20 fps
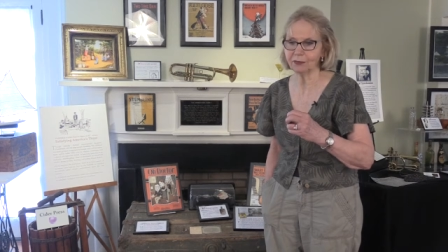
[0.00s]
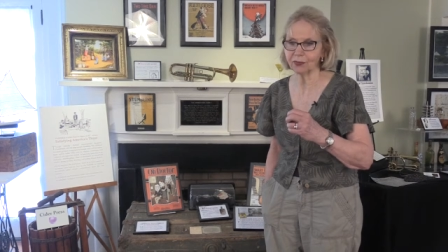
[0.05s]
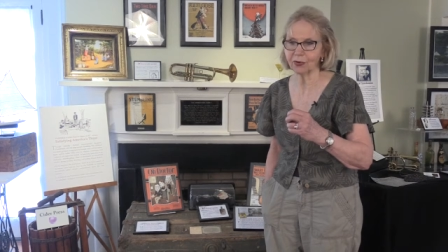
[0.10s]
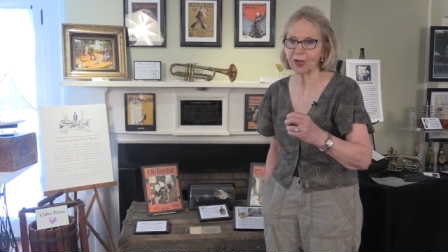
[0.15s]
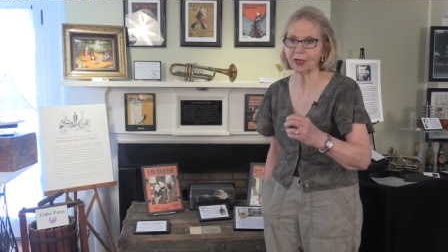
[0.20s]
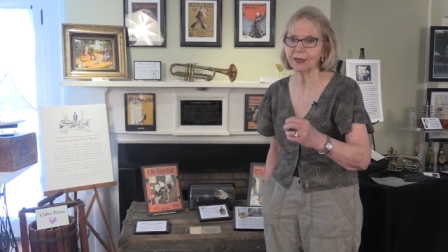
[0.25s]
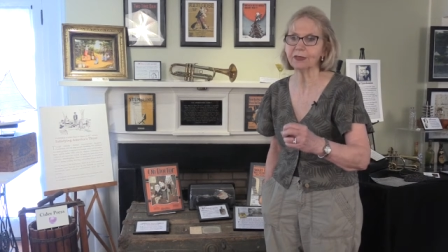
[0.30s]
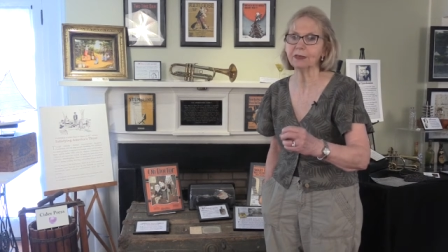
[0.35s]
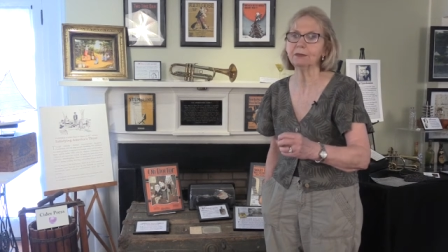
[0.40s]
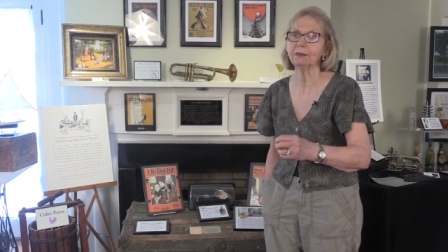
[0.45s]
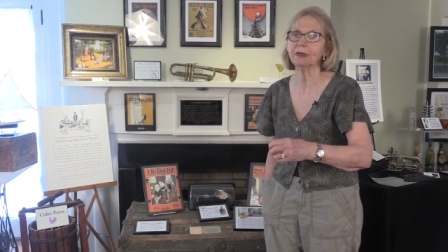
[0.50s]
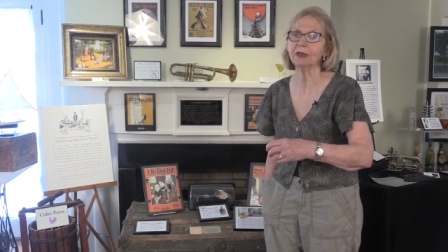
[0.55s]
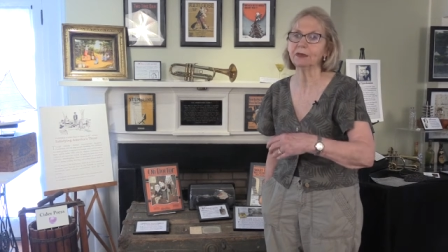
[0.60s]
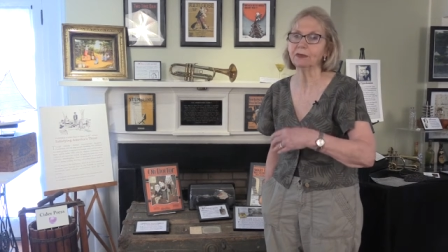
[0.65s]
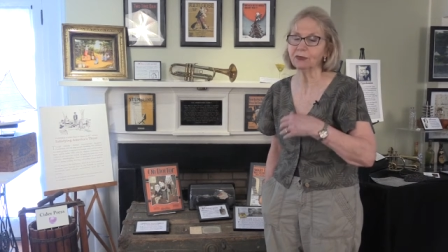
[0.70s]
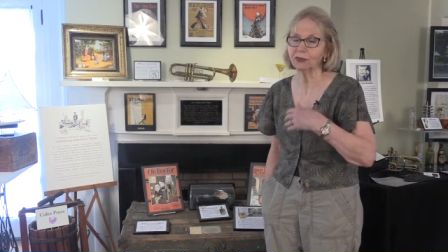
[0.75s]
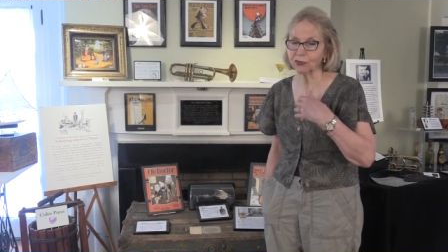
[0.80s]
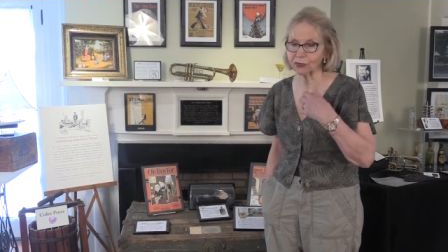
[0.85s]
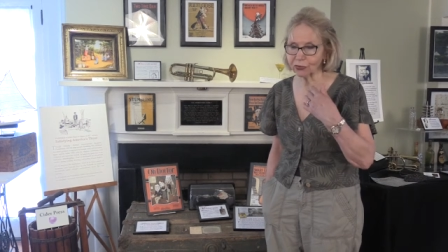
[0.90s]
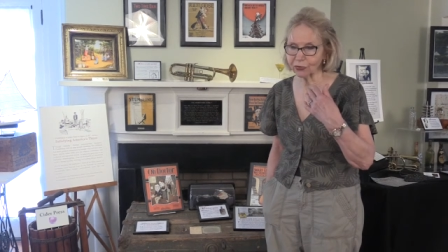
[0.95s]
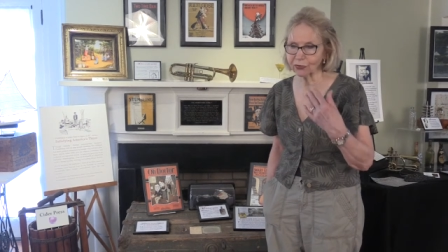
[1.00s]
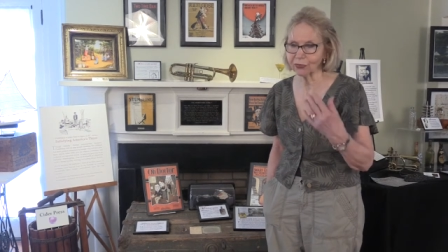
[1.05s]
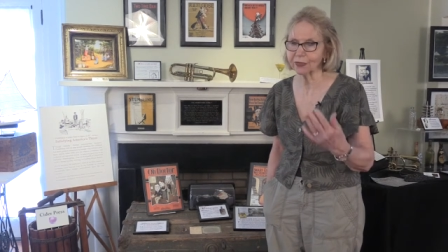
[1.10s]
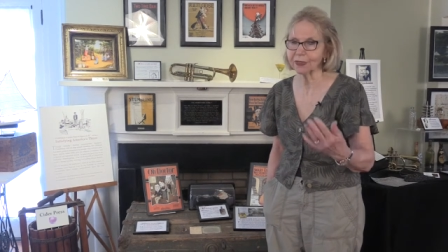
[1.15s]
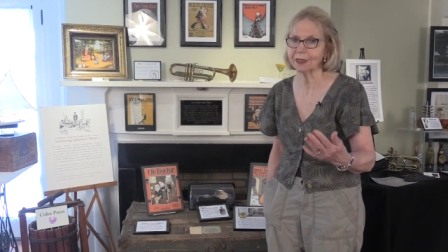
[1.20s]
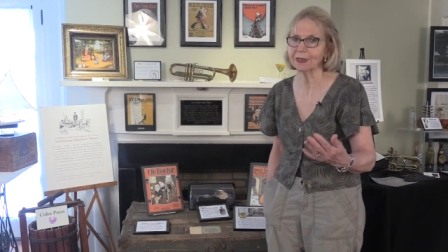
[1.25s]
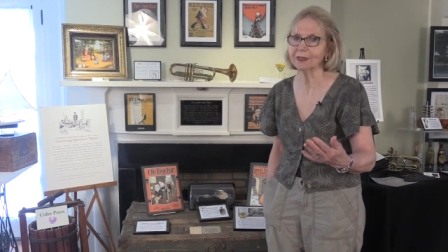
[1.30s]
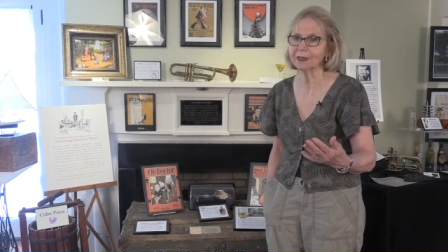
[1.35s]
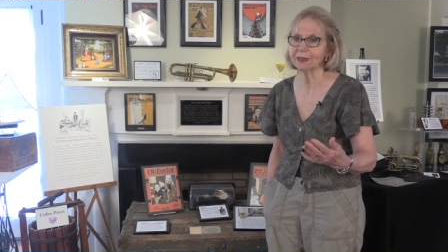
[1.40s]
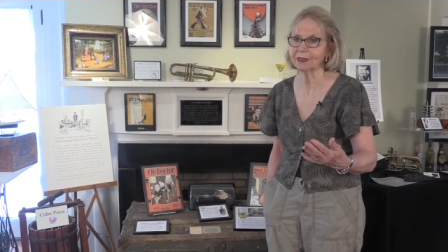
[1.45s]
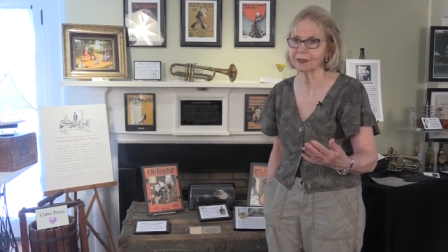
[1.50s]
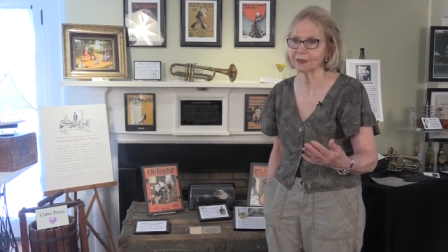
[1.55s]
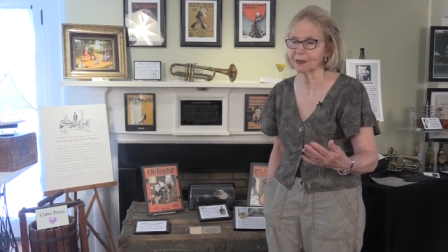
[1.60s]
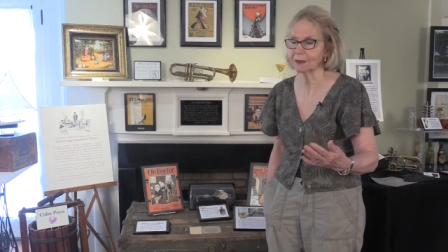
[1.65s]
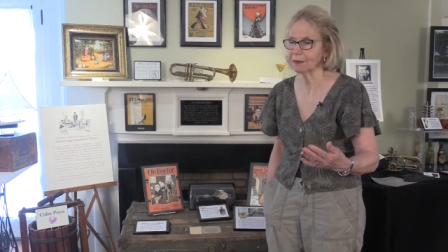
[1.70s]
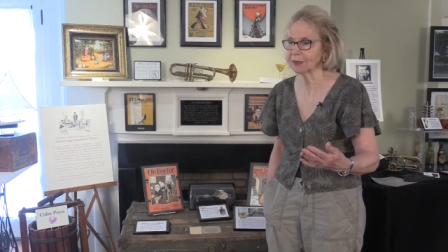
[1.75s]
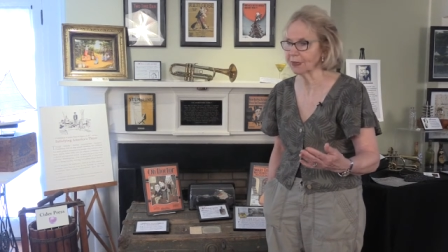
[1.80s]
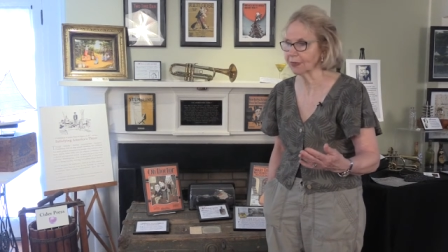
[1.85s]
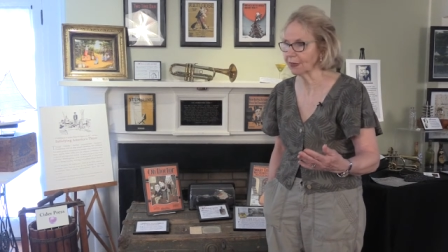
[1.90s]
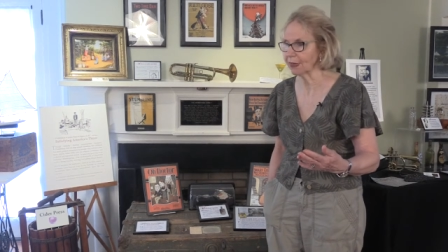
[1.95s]
tried to be turned into
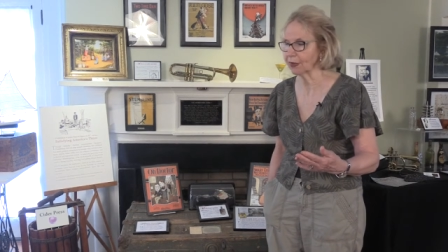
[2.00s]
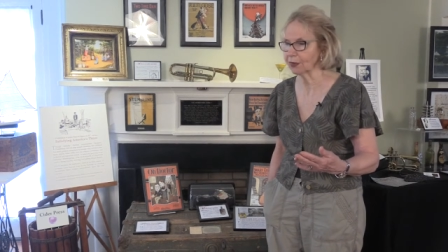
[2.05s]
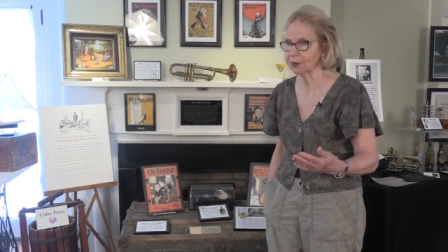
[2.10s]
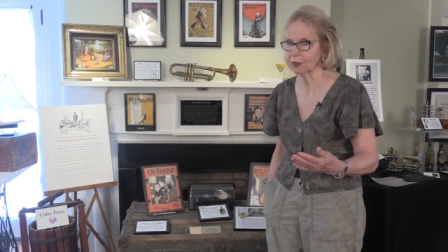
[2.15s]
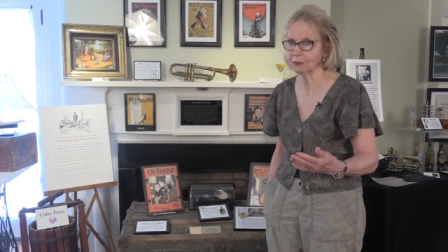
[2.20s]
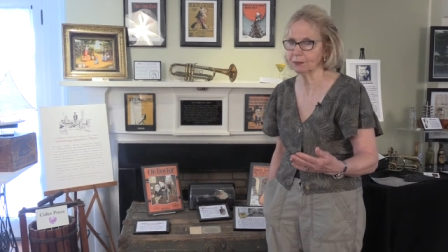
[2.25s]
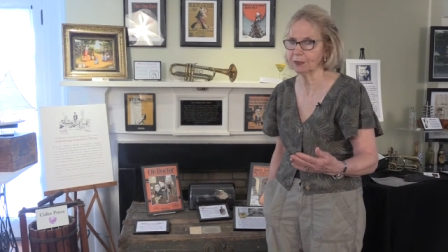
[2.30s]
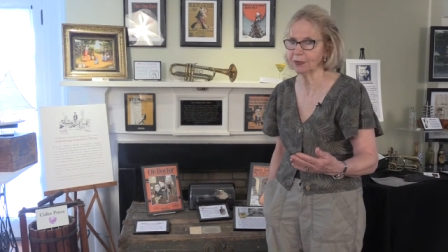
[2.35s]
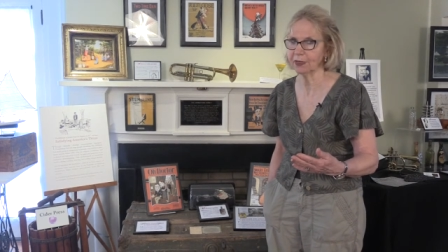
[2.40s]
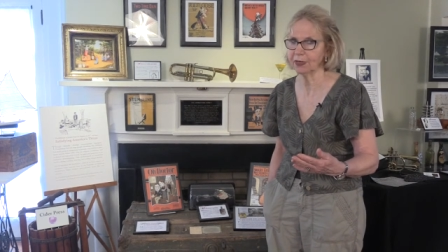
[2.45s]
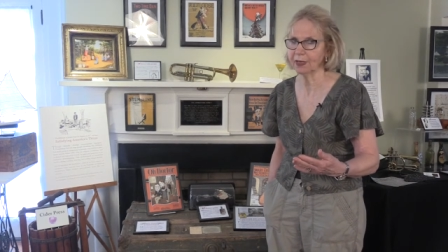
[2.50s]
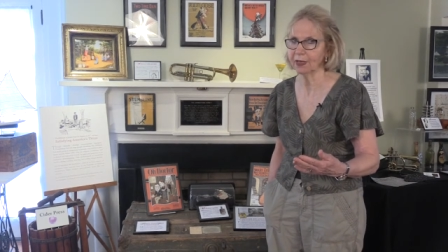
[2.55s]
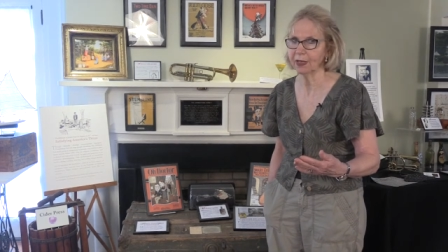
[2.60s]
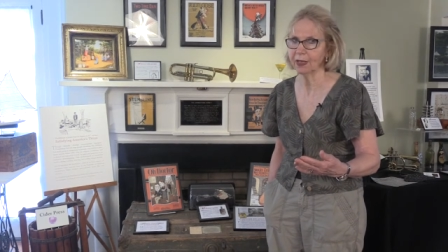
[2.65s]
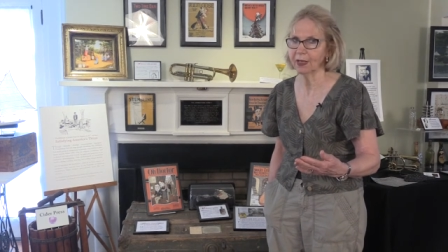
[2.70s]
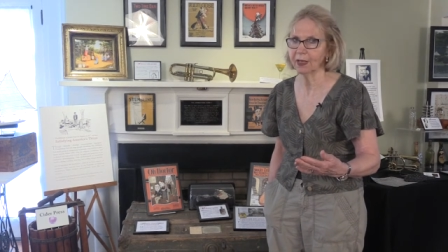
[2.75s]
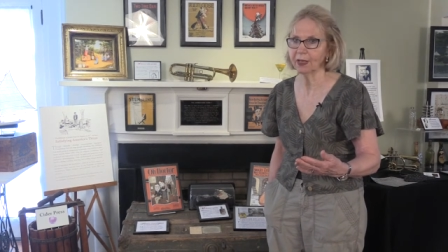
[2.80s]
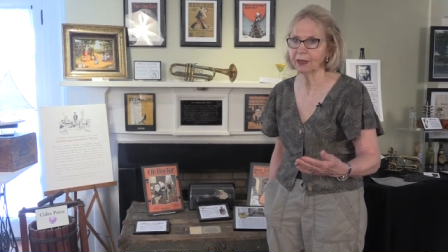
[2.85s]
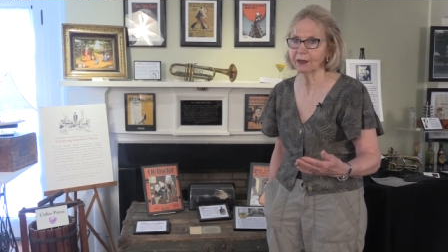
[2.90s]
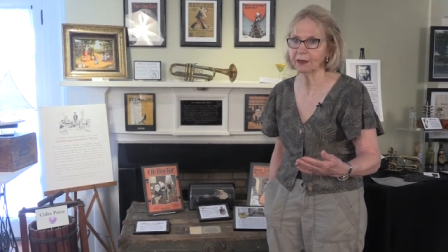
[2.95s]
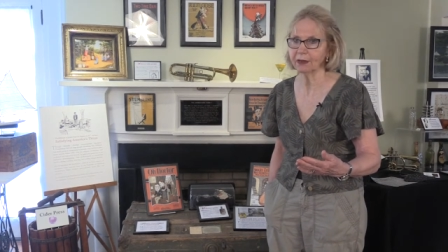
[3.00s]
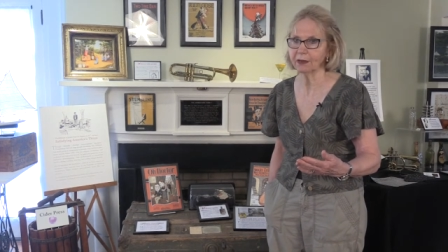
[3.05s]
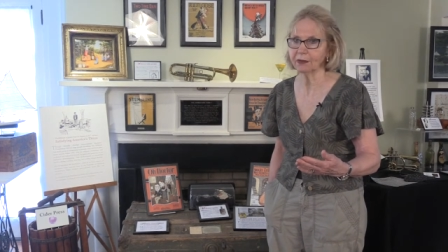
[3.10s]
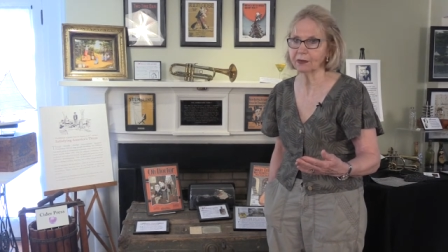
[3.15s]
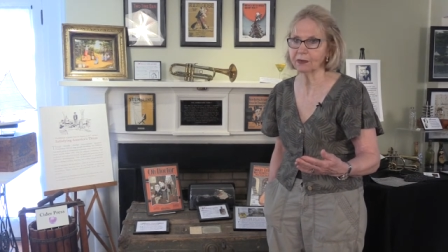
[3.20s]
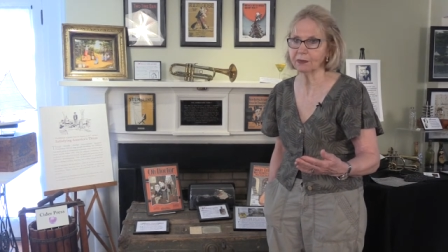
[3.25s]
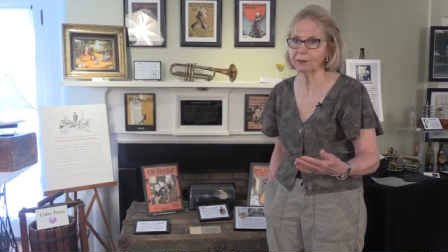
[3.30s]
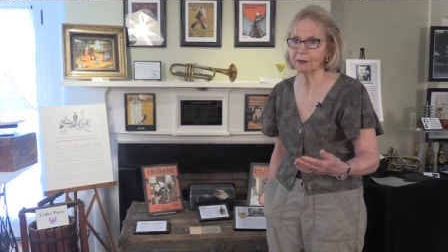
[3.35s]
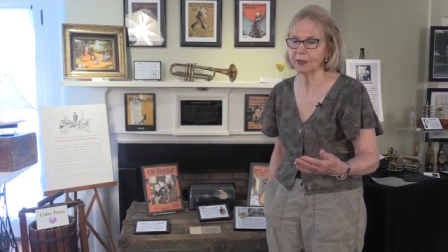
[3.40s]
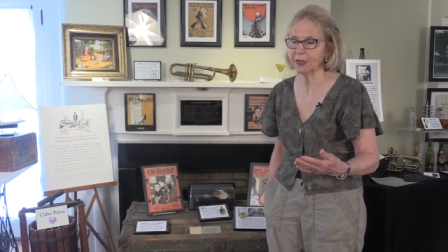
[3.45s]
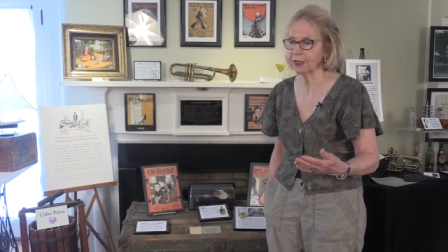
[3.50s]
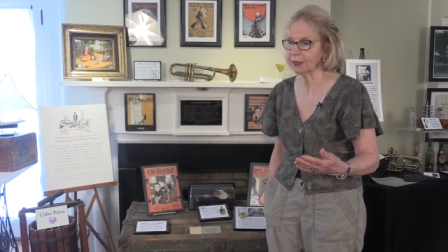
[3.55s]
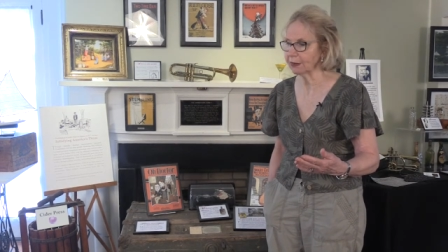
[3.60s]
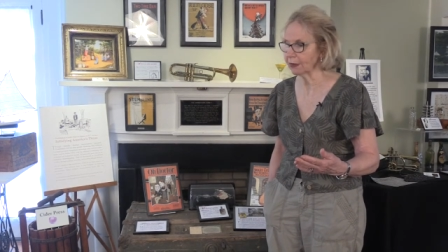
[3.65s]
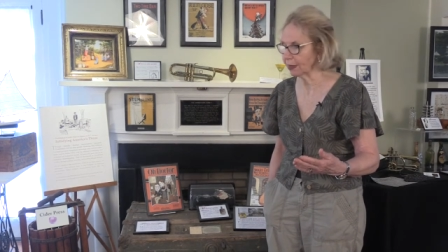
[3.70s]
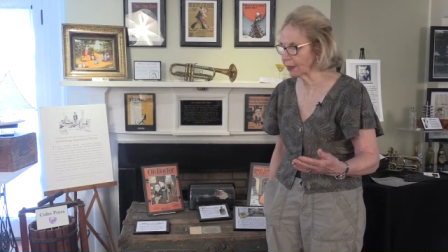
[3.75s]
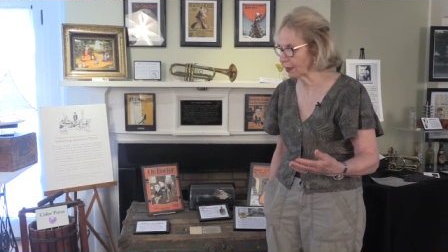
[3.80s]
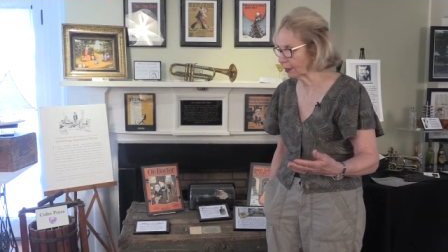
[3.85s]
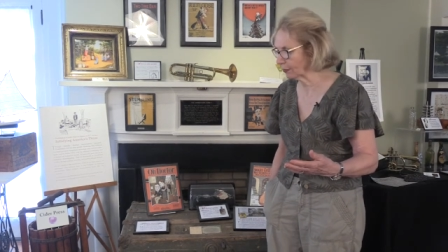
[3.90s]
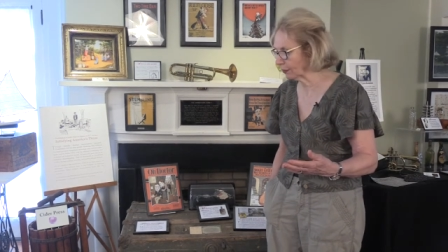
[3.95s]
something that could be could
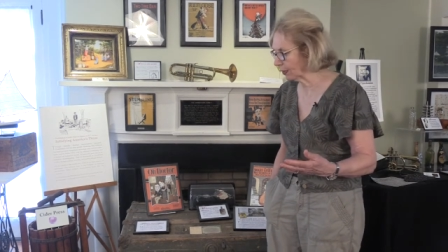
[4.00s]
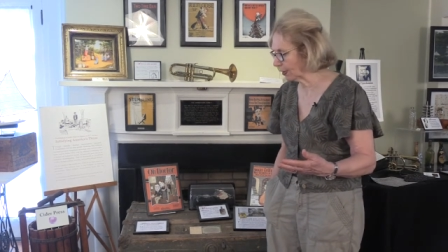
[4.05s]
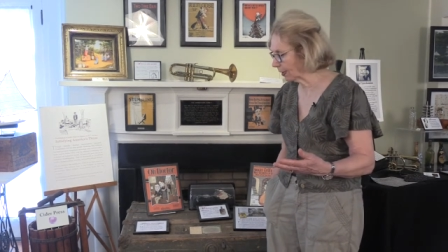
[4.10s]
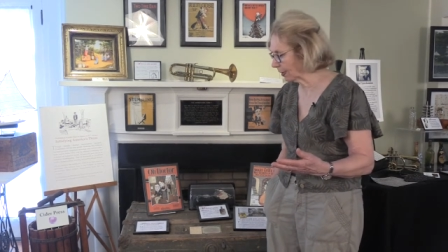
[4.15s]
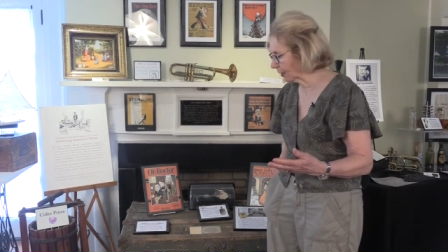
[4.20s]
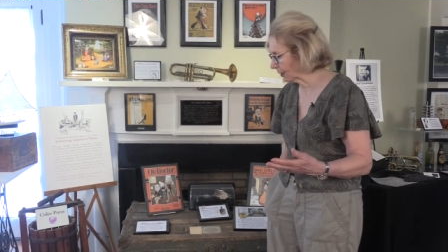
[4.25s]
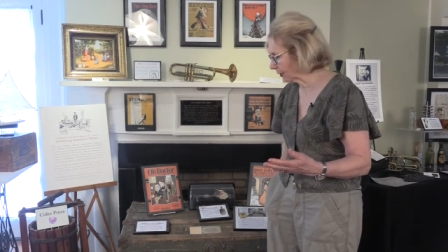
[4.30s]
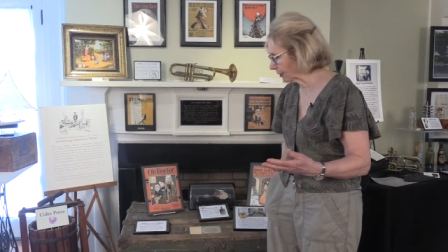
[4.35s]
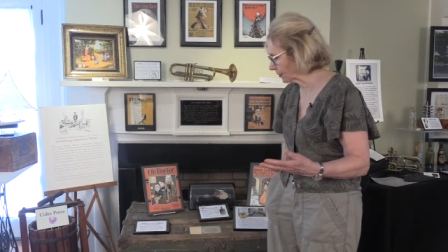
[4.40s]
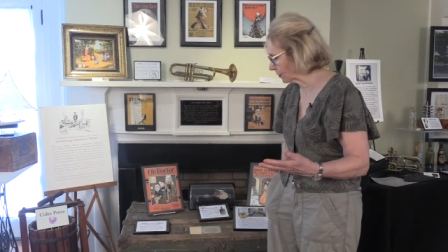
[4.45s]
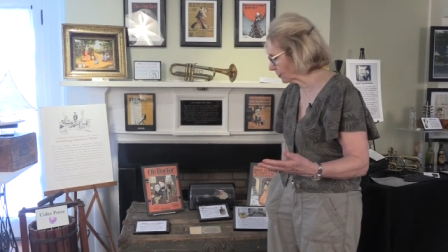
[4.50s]
be uh, uh,